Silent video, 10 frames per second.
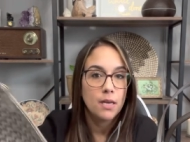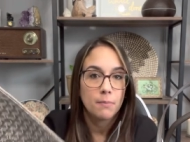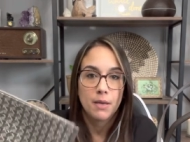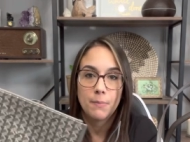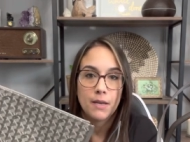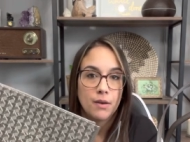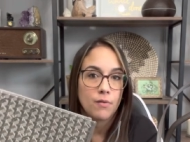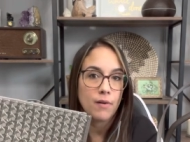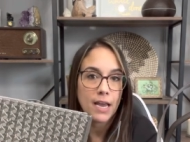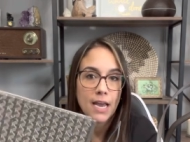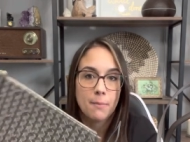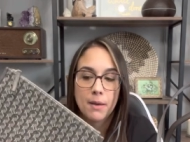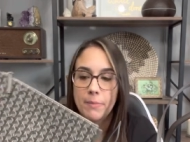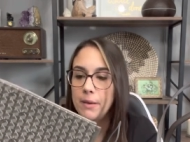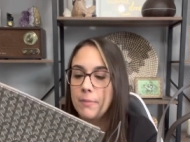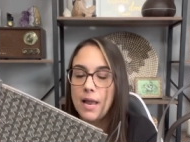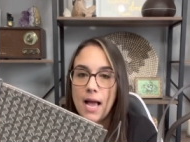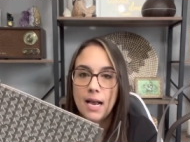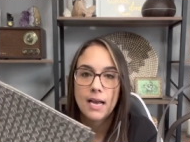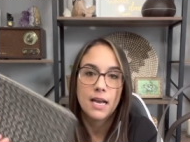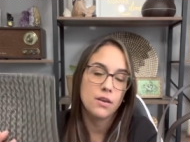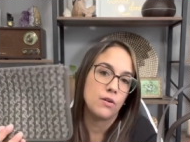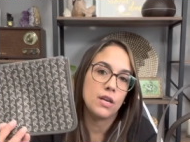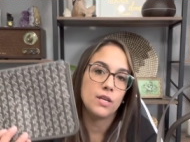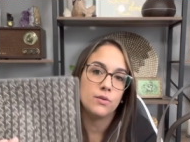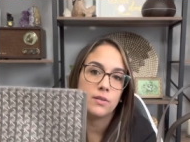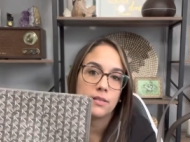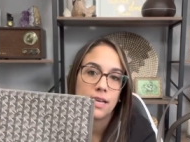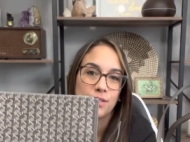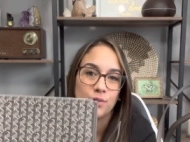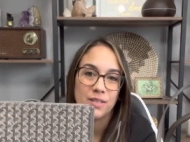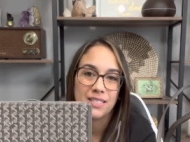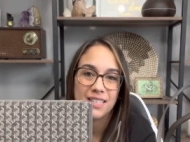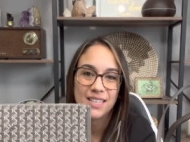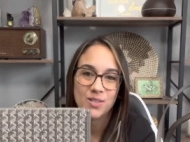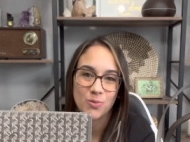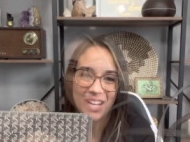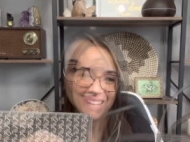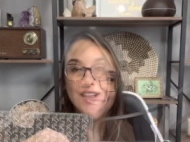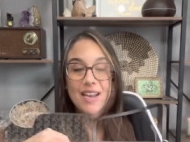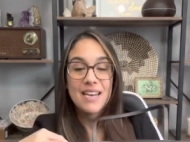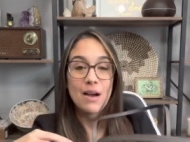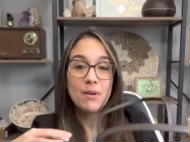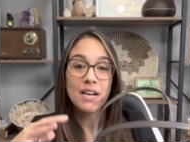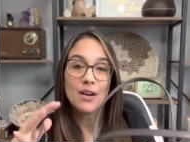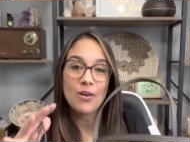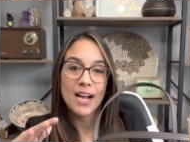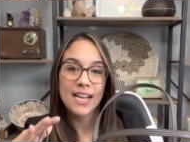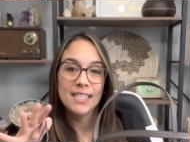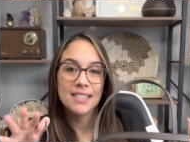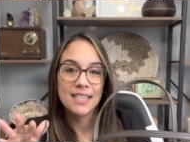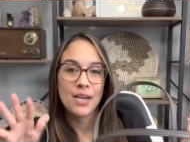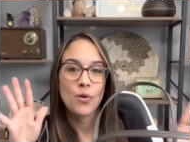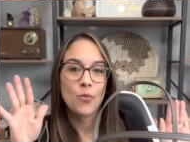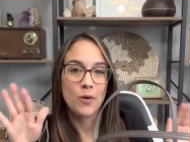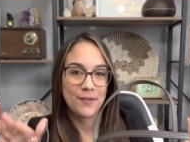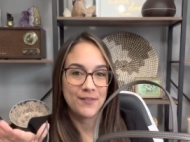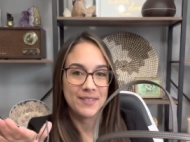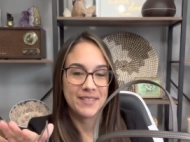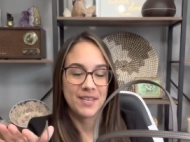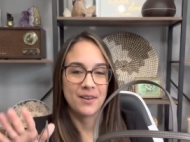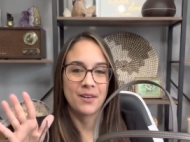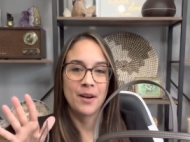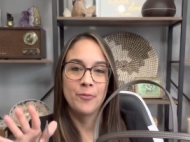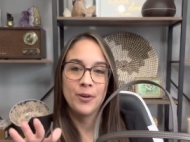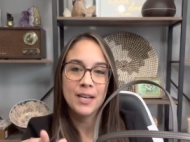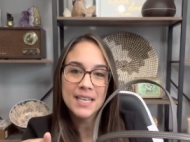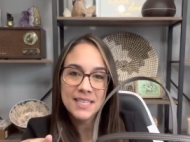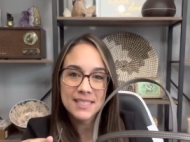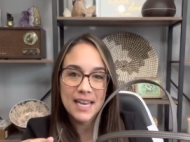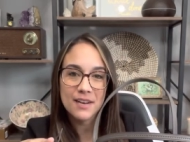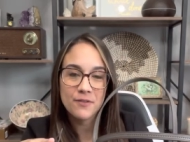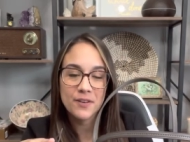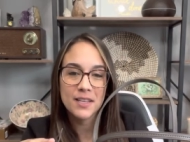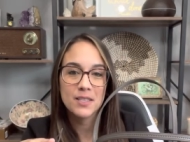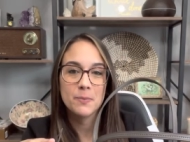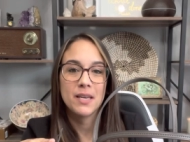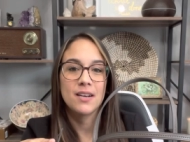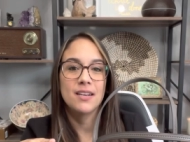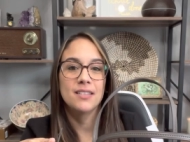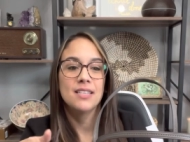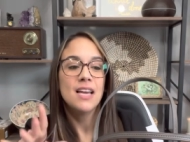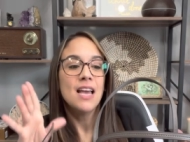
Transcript: maybe in gray, maybe in black, and you can use this as a wristlet as well. Now we're gonna go ahead and see what fits in here. I'm really excited for this because